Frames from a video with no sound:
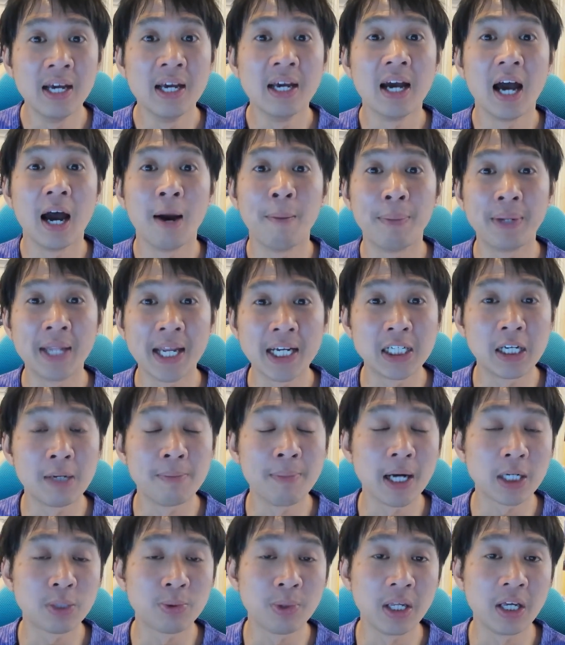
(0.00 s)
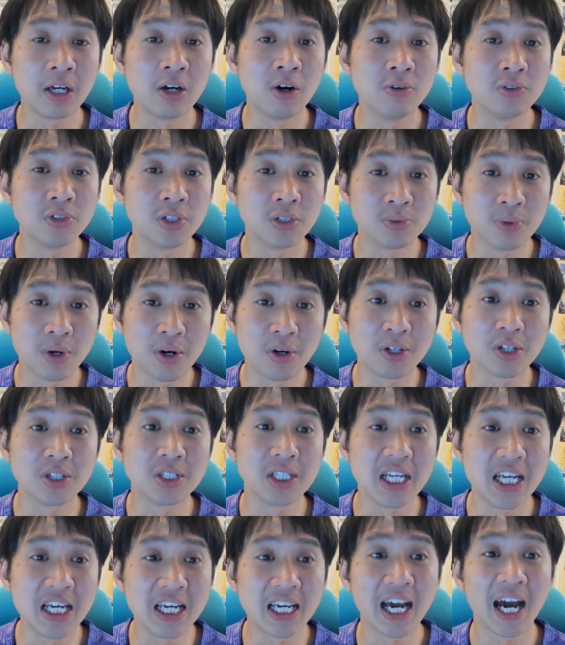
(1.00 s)
and potentially match-winning goals as well, because
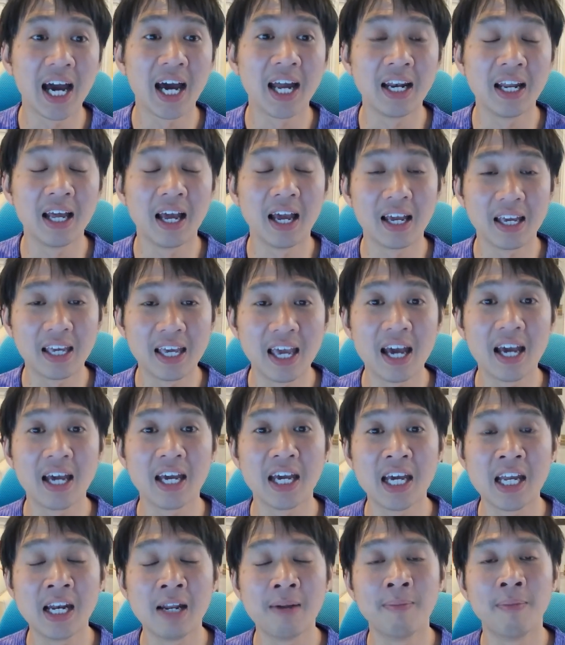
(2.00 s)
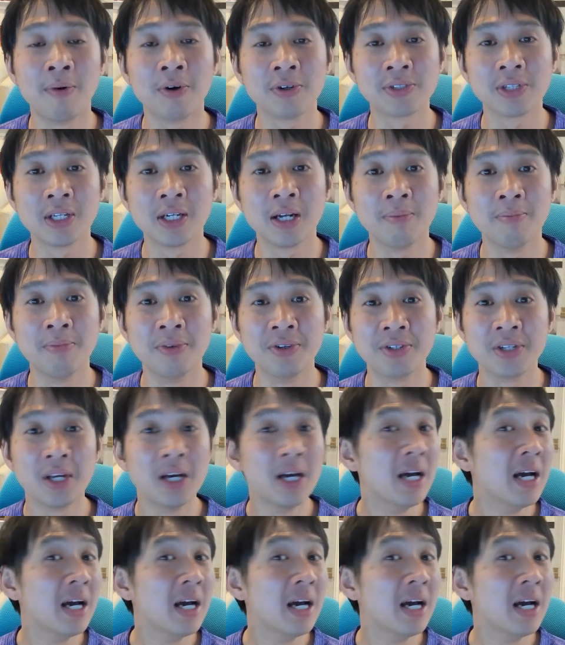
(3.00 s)
he can get in amongst the numbers.